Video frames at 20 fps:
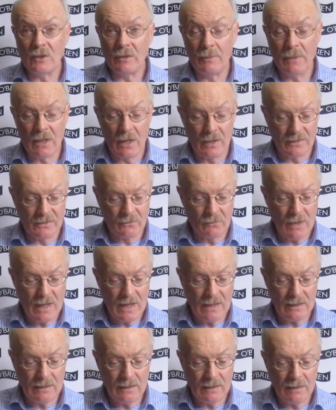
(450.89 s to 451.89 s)
to be on his
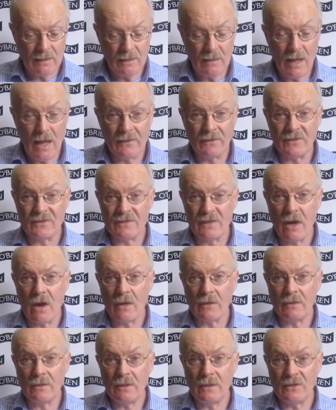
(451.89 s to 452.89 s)
way and to
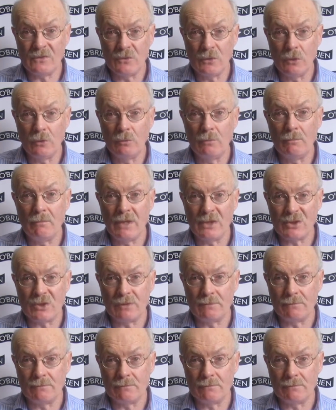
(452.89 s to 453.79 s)
start his new mission.